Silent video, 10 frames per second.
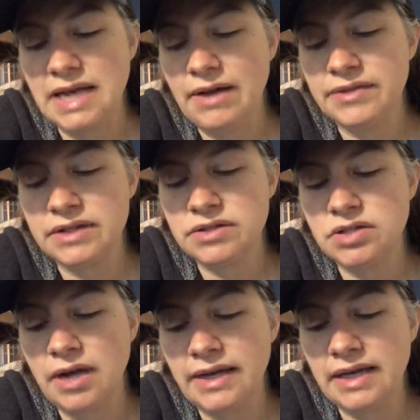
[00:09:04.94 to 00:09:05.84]
out there
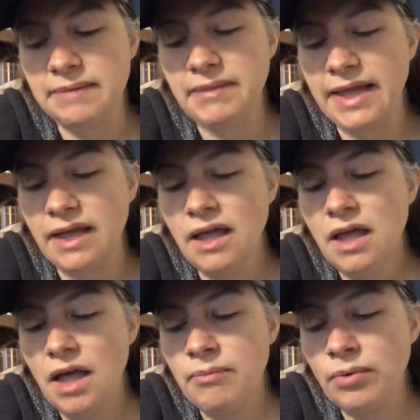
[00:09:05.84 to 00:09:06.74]
stalking him like
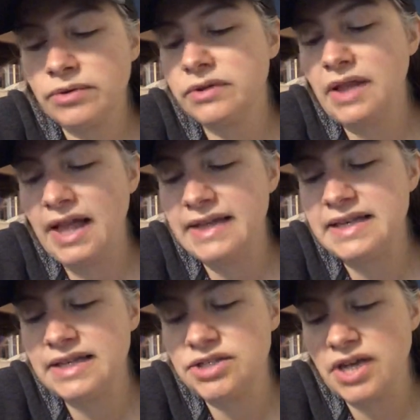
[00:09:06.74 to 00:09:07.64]
a borderline
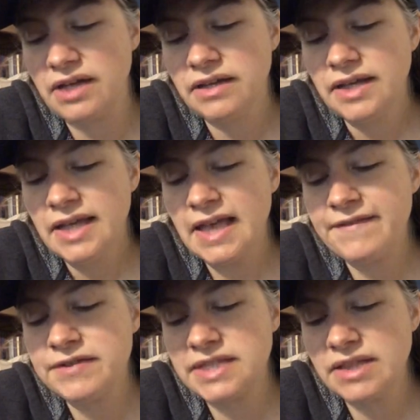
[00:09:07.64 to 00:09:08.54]
ninja. If
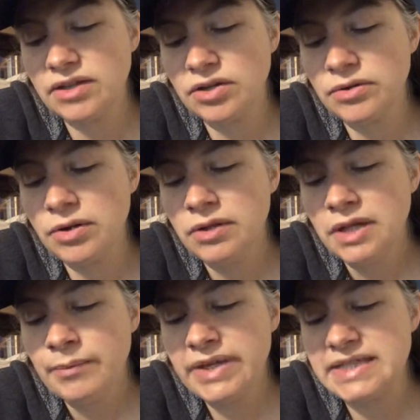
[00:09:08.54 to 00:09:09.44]
you see the colonel,
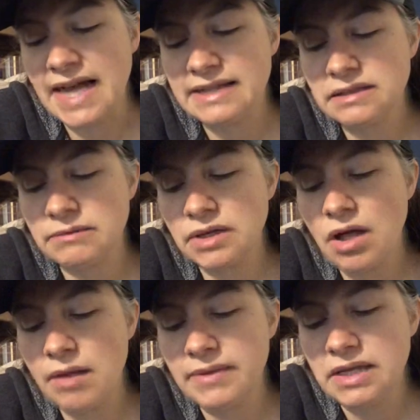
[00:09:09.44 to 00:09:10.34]
please ask him to
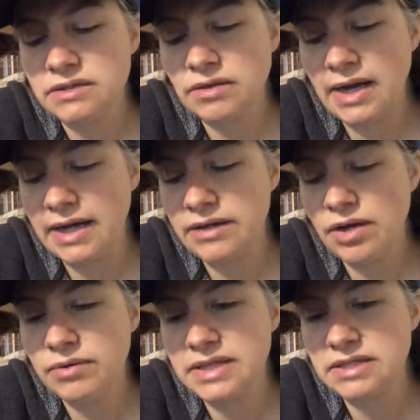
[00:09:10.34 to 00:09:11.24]
call me so I
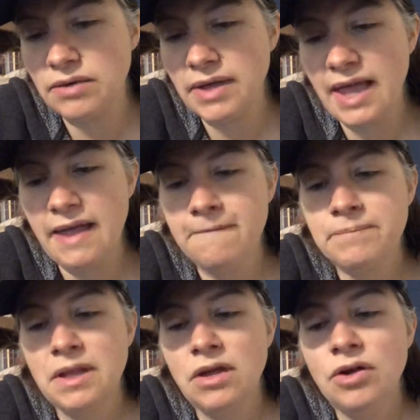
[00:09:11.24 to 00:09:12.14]
know he's okay.
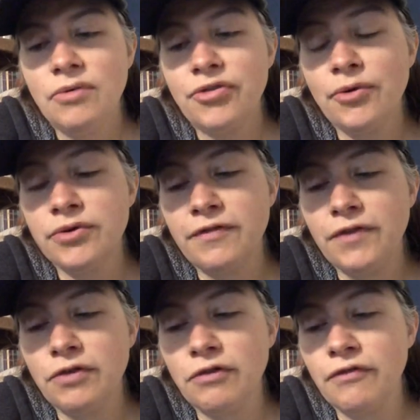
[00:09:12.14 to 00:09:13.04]
We're throwing a
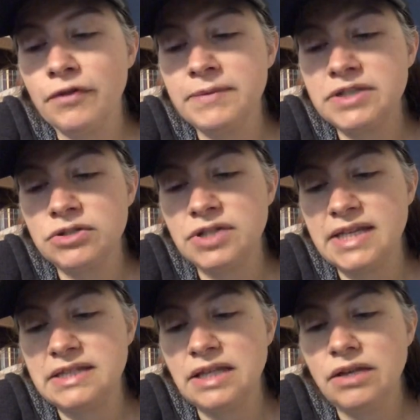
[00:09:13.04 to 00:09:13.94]
funeral for Mr.
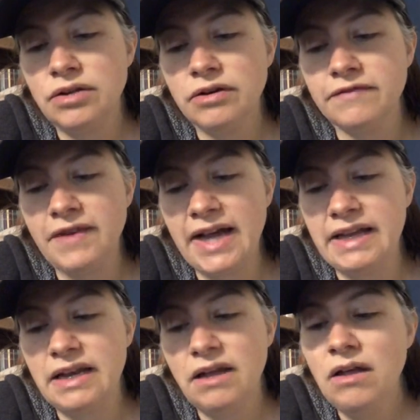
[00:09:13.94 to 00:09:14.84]
Jesse. You're
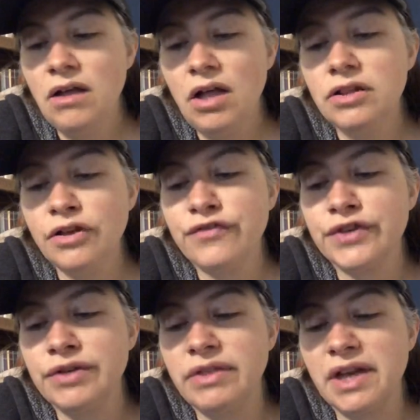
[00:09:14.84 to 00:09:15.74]
invited. I'll look for
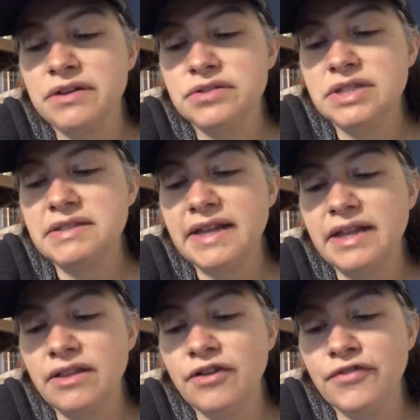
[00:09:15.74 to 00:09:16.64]
you there, just like
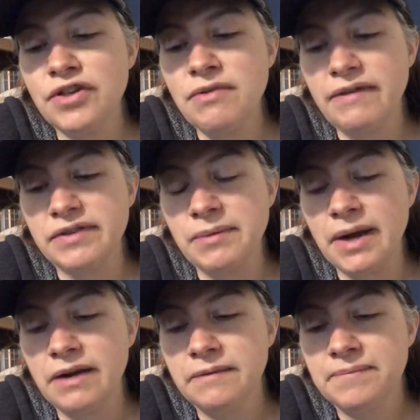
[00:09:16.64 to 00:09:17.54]
I look for you everywhere.